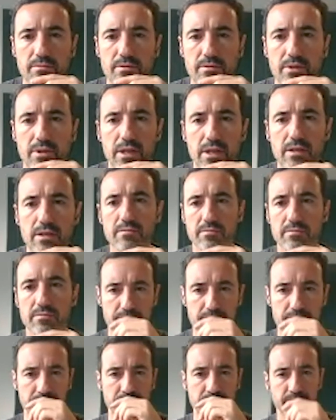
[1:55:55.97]
Okay.
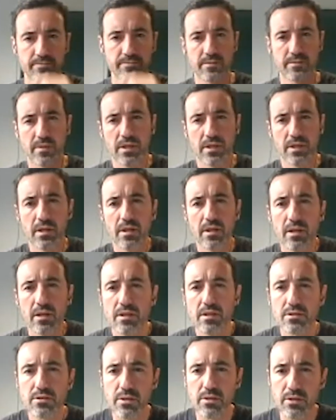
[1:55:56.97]

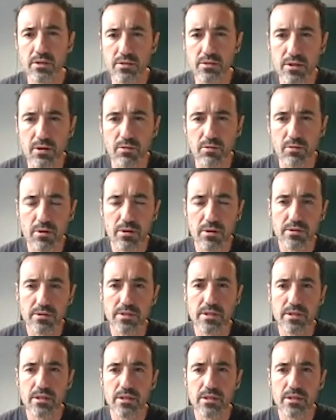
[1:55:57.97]
So in other words,